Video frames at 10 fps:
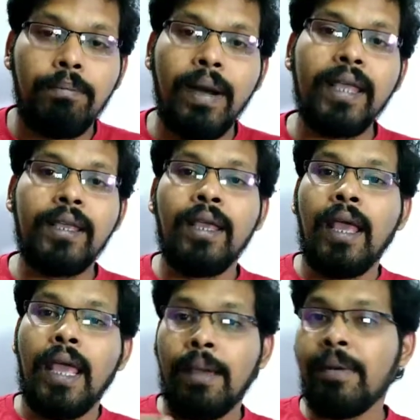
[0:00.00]
By
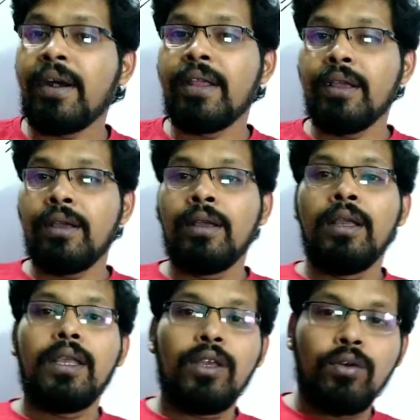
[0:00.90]

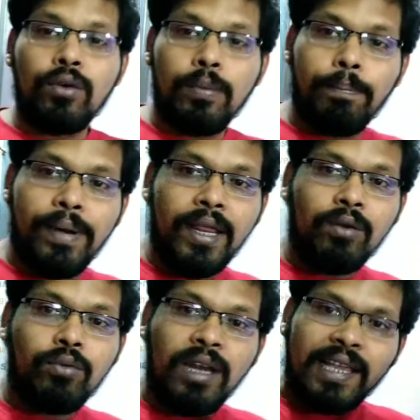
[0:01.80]
hammering, your
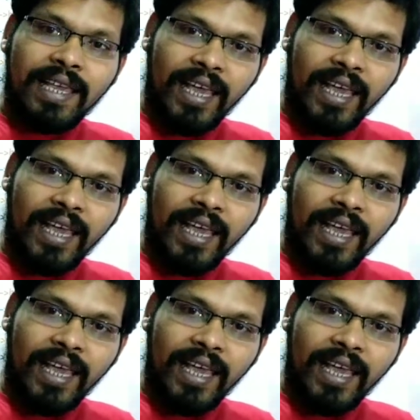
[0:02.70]
brain will